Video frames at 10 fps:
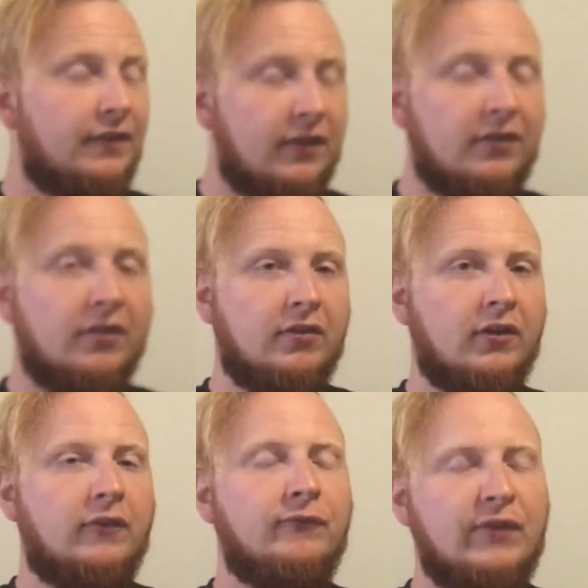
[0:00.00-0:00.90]
This is
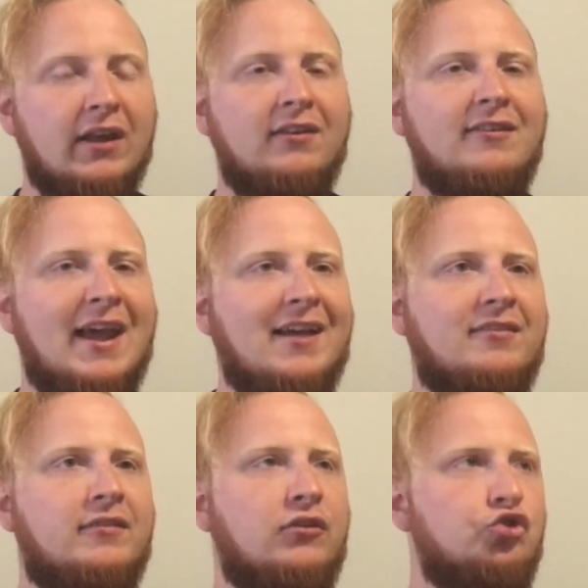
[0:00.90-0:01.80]
a
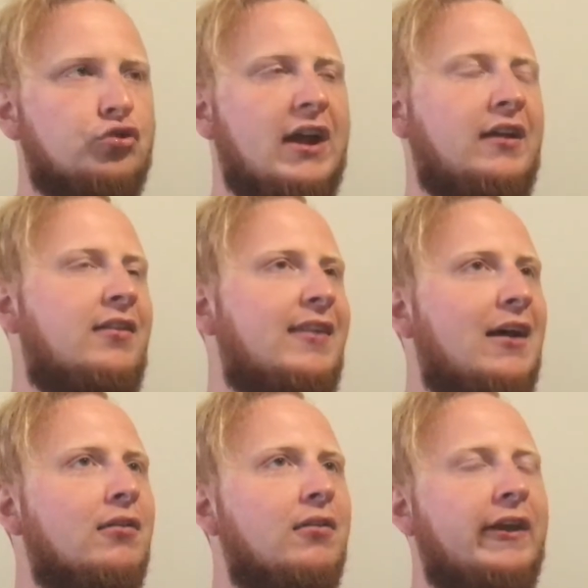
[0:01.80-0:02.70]
fantastic track. It
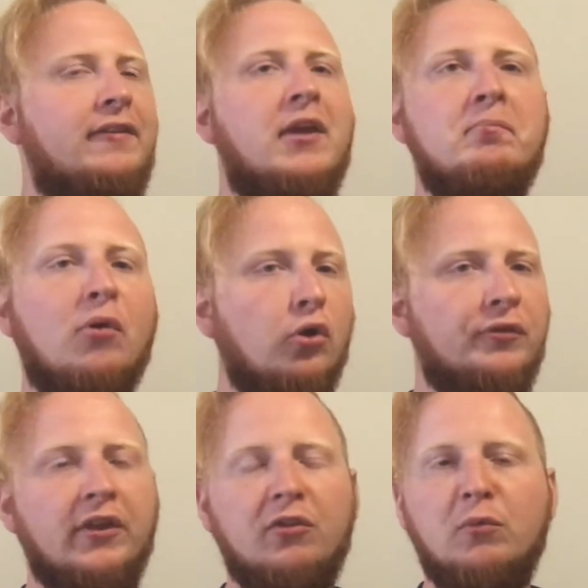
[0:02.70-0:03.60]
sounds like they
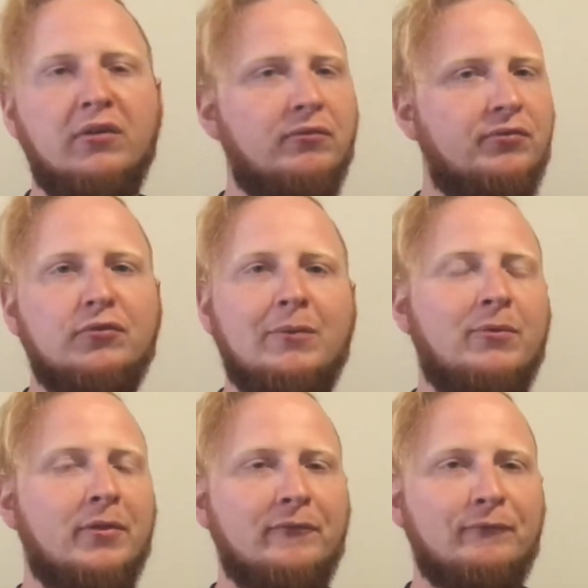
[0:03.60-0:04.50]
pulled this one straight
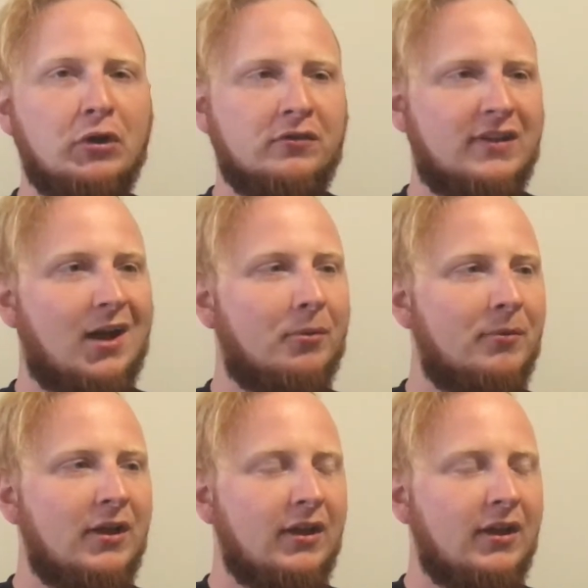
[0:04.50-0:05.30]
from the first album.